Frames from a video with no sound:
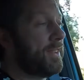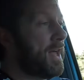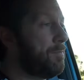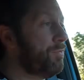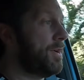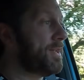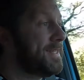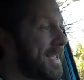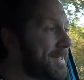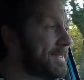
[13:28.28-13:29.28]
that price.
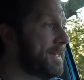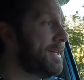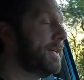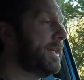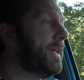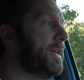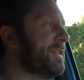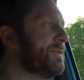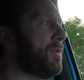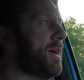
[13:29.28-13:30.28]
Yes, Kia
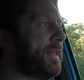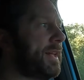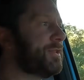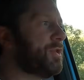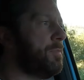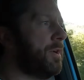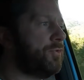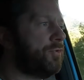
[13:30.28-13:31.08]
is a brand that has come on